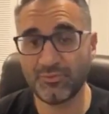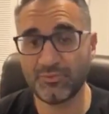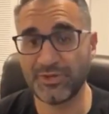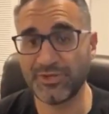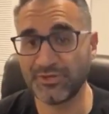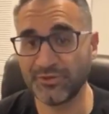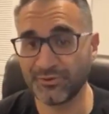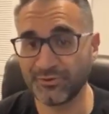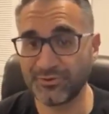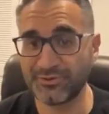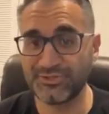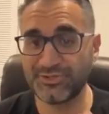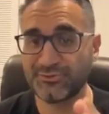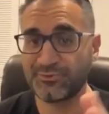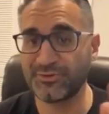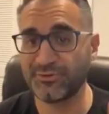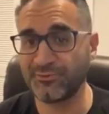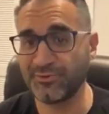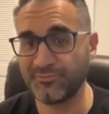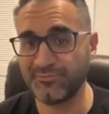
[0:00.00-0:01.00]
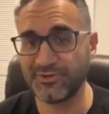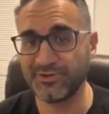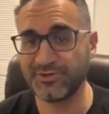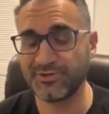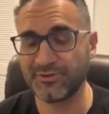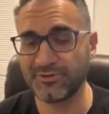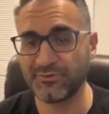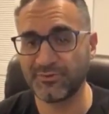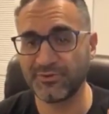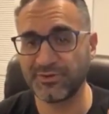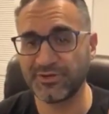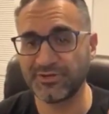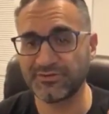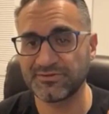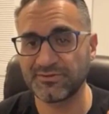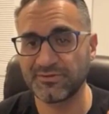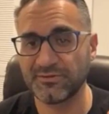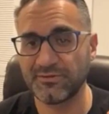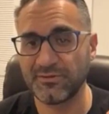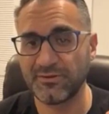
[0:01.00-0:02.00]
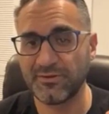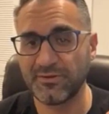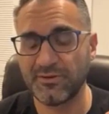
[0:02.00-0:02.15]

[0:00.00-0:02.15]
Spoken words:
We know there's 21 million coins.